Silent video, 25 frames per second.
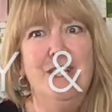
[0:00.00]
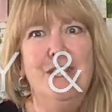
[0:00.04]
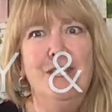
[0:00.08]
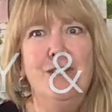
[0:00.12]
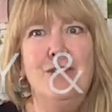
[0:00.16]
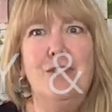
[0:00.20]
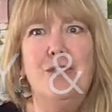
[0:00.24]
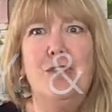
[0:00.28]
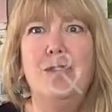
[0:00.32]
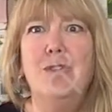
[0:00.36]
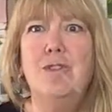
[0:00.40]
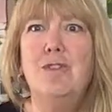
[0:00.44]

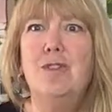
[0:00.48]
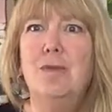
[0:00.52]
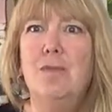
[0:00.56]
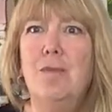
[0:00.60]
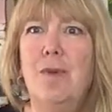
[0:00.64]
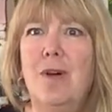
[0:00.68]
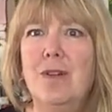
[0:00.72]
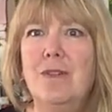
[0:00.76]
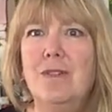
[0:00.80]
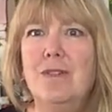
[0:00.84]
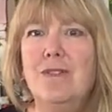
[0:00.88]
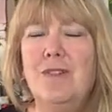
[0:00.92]
So
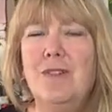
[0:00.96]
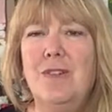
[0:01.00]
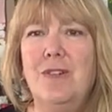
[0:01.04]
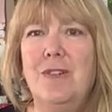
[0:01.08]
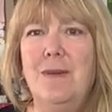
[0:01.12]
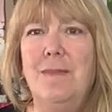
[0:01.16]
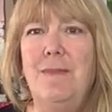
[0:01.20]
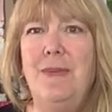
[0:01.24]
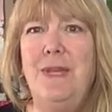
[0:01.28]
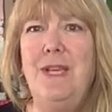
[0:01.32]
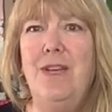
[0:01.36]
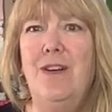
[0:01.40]
tomorrow's
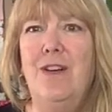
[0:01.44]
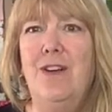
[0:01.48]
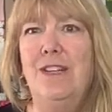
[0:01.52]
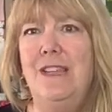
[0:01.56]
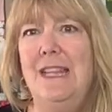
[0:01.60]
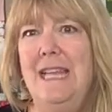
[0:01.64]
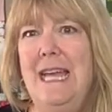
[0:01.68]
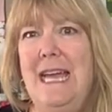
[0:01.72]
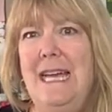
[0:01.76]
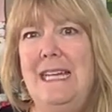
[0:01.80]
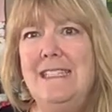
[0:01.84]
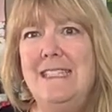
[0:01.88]
going to be our
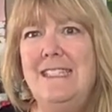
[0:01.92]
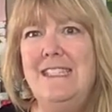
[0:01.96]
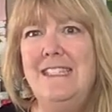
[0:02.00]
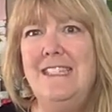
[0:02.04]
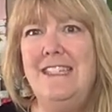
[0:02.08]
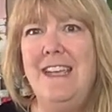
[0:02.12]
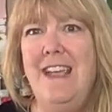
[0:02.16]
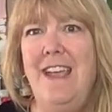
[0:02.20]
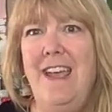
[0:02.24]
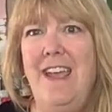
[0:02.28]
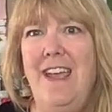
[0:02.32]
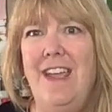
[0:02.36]
last
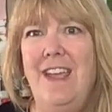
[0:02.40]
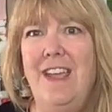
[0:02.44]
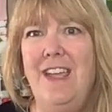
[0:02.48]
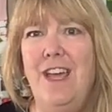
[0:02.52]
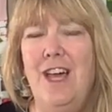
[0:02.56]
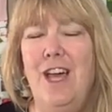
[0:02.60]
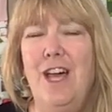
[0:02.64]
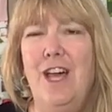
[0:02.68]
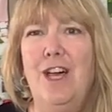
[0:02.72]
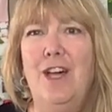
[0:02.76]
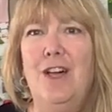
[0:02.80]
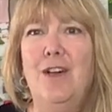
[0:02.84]
day
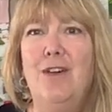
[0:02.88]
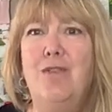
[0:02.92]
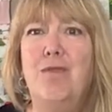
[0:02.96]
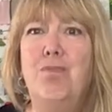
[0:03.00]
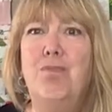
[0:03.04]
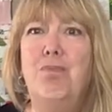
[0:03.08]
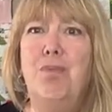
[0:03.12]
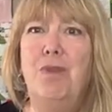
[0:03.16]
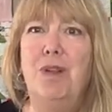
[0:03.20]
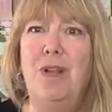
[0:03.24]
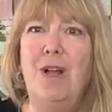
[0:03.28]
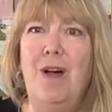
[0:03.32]

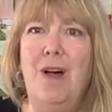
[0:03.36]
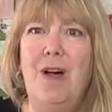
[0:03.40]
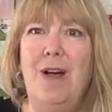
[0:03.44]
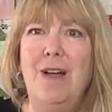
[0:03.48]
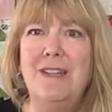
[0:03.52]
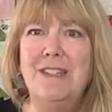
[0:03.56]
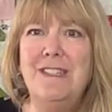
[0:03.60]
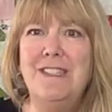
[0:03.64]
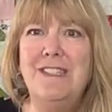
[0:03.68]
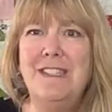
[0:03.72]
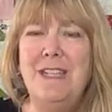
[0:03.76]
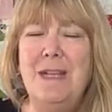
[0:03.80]
of
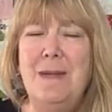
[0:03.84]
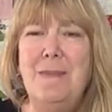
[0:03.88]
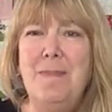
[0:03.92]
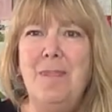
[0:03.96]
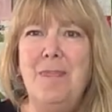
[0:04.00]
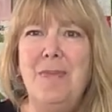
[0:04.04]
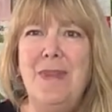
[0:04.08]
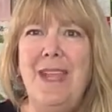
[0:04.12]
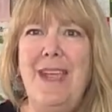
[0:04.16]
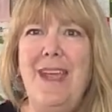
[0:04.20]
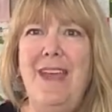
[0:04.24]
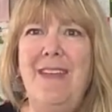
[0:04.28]
blocks.
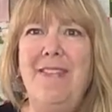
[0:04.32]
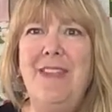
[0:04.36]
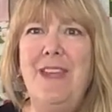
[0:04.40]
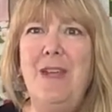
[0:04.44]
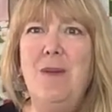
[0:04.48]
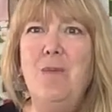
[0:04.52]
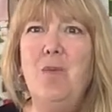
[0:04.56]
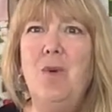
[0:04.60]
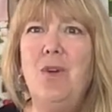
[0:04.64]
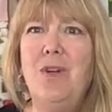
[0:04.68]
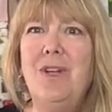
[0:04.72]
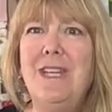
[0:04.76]
And
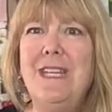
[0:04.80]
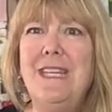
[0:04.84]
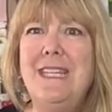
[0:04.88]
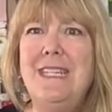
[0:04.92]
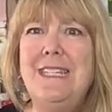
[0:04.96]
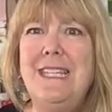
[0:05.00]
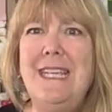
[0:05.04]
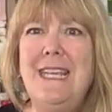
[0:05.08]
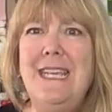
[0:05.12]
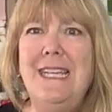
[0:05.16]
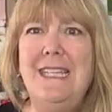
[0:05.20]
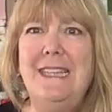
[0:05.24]
then we're going
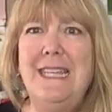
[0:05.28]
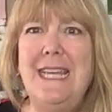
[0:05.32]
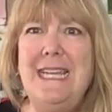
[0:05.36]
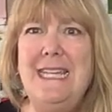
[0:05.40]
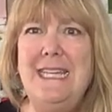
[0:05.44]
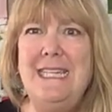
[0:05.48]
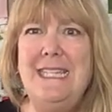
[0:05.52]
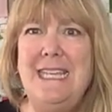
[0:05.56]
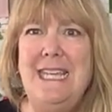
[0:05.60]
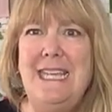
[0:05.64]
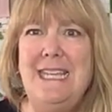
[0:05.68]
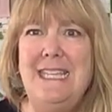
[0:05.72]
to take a
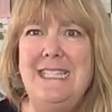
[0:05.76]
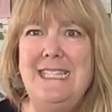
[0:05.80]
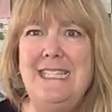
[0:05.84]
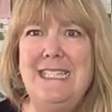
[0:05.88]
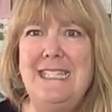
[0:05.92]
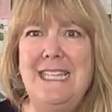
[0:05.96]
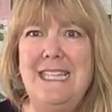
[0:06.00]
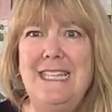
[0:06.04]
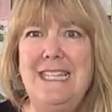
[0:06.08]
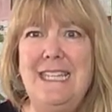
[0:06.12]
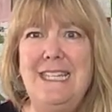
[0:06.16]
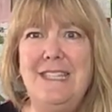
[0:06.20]
lay day.
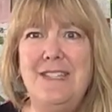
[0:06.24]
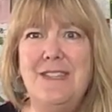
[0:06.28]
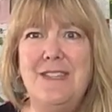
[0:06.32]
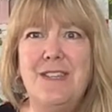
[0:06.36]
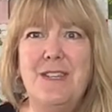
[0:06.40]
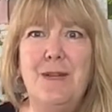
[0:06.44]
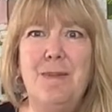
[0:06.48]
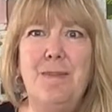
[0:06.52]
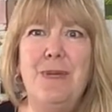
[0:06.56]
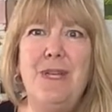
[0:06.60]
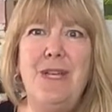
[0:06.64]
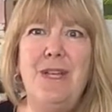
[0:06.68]
Sunday's
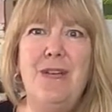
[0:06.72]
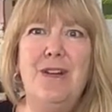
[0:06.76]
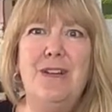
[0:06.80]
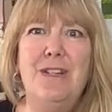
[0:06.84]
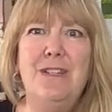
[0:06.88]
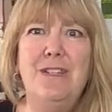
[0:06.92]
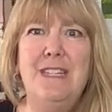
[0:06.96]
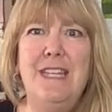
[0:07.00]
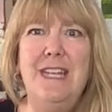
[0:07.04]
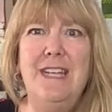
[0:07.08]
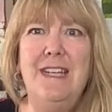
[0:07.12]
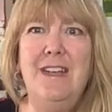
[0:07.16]
going to be
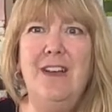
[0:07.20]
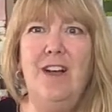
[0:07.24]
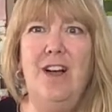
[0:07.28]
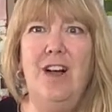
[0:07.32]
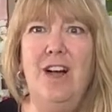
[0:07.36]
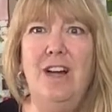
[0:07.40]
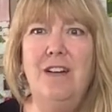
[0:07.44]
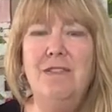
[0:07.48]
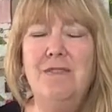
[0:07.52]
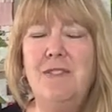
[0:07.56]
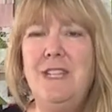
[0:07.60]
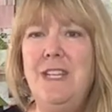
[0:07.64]
our day
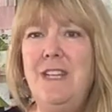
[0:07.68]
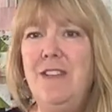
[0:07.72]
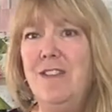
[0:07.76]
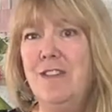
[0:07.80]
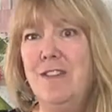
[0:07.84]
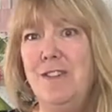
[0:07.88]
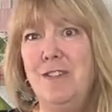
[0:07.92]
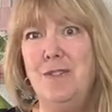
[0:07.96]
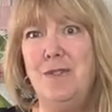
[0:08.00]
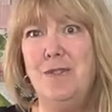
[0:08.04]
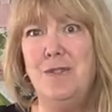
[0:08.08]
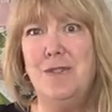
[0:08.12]
off to
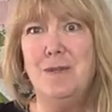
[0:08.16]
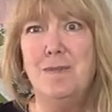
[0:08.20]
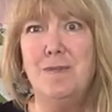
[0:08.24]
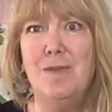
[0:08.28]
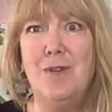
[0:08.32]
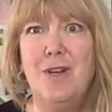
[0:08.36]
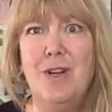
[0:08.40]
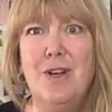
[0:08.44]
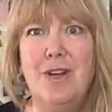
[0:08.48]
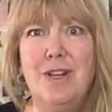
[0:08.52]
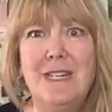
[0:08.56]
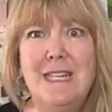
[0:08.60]
either do some
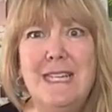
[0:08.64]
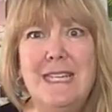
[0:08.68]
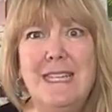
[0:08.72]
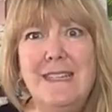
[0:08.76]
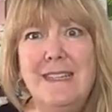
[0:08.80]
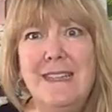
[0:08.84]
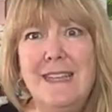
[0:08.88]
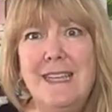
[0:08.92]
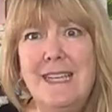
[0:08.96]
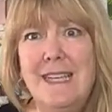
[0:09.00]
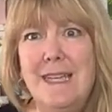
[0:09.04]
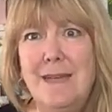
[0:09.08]

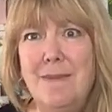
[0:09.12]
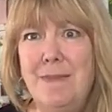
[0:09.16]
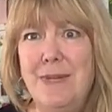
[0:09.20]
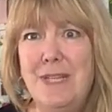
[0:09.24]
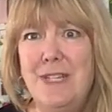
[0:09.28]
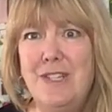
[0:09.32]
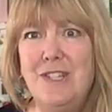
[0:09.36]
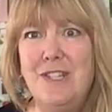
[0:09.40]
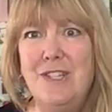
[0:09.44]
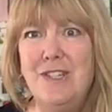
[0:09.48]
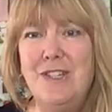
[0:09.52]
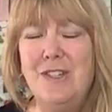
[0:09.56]
gardening, like I
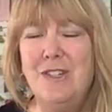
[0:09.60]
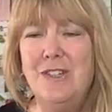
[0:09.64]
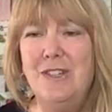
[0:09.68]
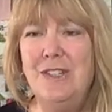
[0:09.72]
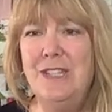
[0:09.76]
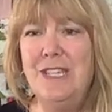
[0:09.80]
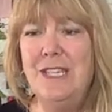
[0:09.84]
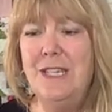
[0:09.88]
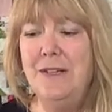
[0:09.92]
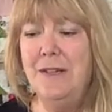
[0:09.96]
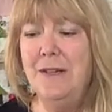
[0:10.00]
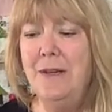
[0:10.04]
mentioned
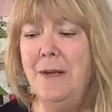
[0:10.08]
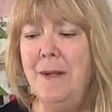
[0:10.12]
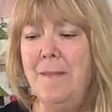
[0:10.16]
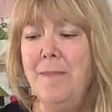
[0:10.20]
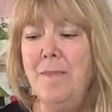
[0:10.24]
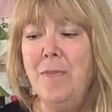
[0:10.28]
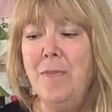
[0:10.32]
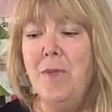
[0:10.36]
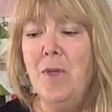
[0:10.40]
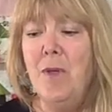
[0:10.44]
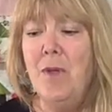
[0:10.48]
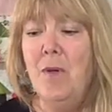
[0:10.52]
earlier,
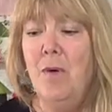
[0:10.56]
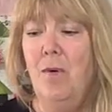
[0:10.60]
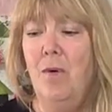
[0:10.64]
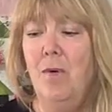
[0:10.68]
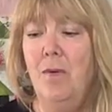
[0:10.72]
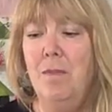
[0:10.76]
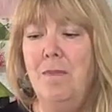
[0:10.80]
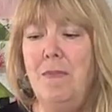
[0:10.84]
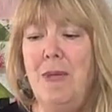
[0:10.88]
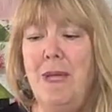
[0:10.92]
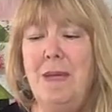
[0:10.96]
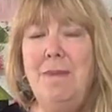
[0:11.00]

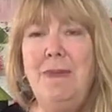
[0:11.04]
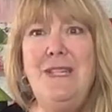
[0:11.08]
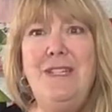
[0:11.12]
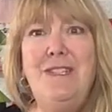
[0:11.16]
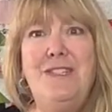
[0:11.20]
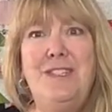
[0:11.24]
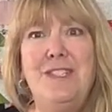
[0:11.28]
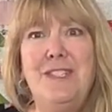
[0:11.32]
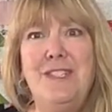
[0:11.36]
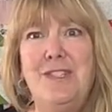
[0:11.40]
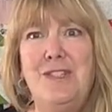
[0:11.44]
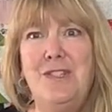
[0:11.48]
or maybe
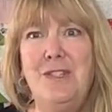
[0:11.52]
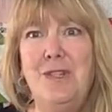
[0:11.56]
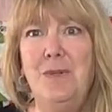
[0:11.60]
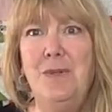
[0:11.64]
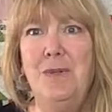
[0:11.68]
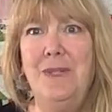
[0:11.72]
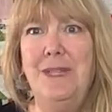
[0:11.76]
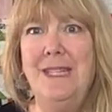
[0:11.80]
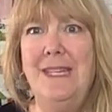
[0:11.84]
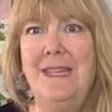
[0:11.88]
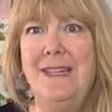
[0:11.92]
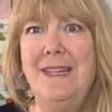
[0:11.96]
just do
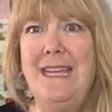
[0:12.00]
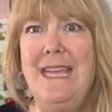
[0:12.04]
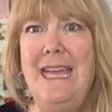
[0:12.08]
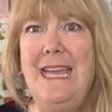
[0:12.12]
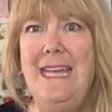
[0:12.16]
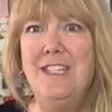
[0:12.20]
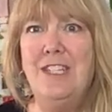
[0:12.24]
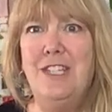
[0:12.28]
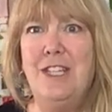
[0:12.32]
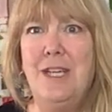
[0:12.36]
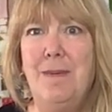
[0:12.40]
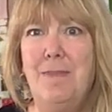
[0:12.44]
a little
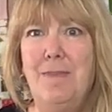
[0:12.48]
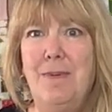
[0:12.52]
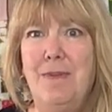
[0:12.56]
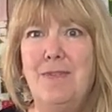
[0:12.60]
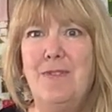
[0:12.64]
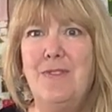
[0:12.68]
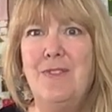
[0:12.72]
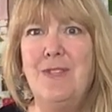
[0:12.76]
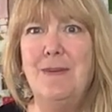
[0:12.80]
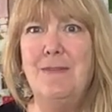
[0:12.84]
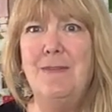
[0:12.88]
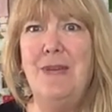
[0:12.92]
catch up
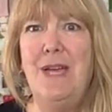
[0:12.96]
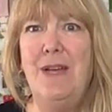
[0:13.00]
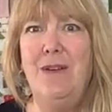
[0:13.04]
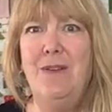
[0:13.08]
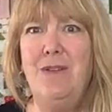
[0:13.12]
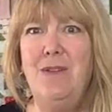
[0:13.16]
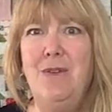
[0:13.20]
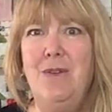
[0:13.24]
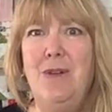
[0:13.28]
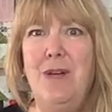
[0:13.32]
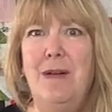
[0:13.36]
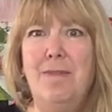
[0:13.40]
if somehow
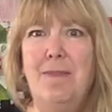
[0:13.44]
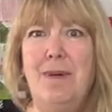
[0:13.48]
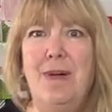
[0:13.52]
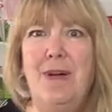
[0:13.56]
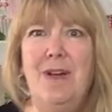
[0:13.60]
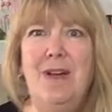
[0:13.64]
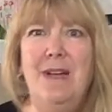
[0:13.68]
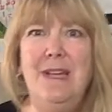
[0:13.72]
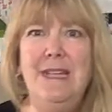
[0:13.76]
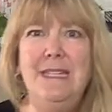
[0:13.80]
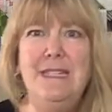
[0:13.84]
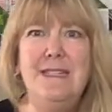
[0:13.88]
you got
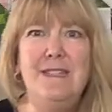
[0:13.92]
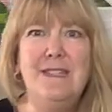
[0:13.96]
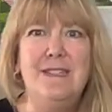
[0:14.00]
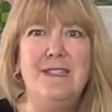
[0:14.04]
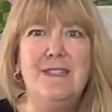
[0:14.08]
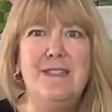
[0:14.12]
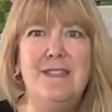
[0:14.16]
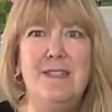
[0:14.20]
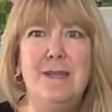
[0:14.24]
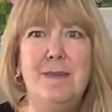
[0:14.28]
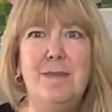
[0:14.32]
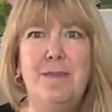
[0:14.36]
behind
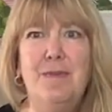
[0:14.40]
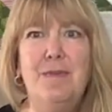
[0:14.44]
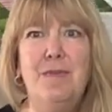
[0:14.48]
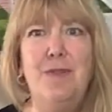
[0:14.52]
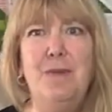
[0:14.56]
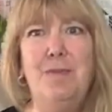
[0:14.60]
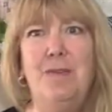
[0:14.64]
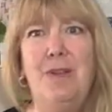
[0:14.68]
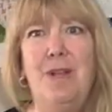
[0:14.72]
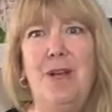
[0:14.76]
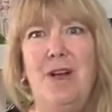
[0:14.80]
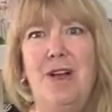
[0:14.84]
on some of
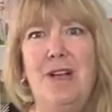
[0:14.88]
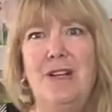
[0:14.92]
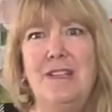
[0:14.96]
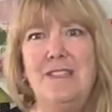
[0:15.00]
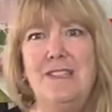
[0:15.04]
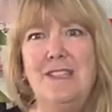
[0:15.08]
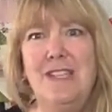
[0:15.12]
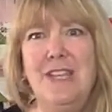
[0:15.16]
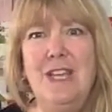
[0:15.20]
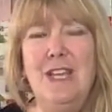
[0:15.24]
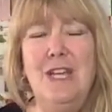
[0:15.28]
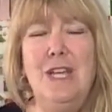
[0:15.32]
your
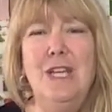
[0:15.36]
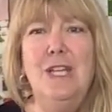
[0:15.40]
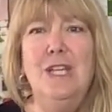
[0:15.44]
blocks.